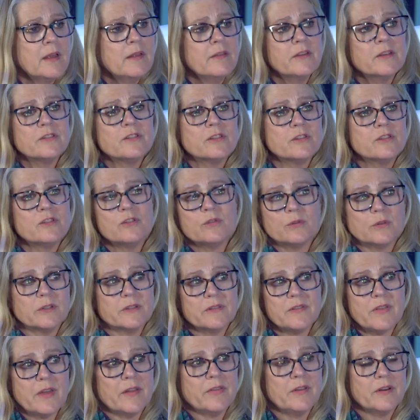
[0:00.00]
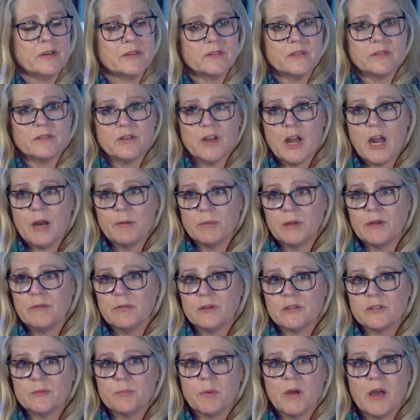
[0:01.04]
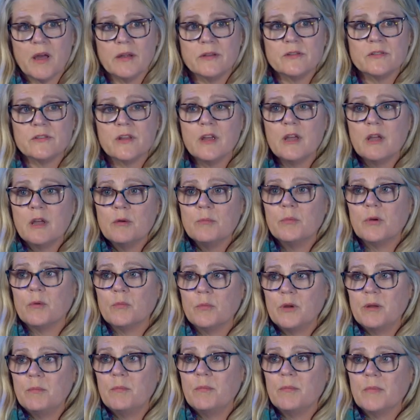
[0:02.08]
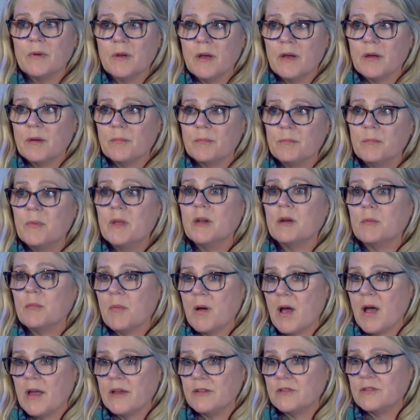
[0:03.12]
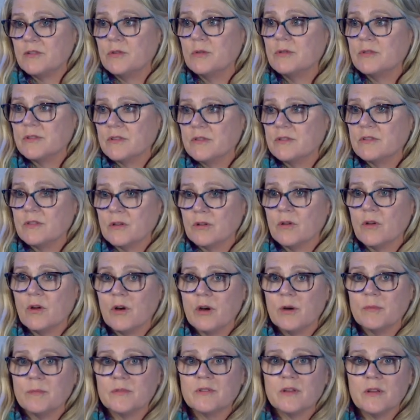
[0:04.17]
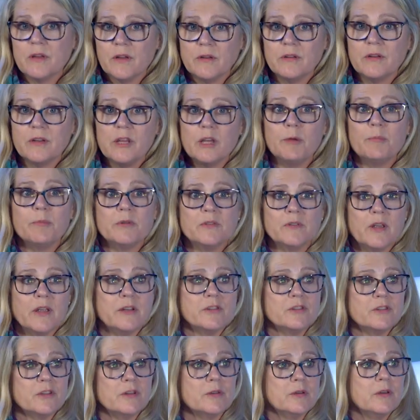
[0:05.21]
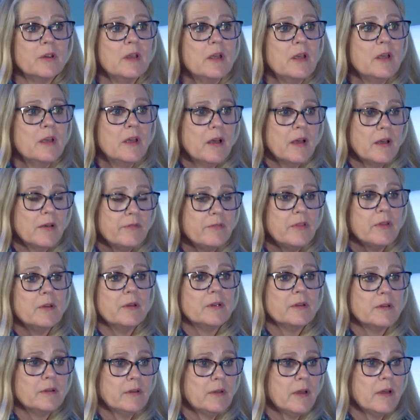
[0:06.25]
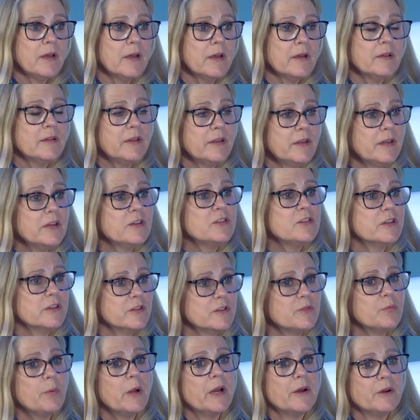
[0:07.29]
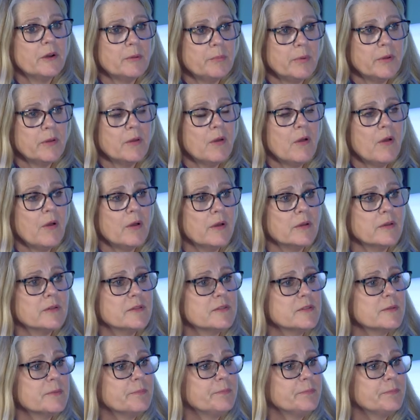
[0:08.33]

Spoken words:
This ensures that there's a timely response, but we minimize nuisance alarms and keep attention of the clinicians where it belongs.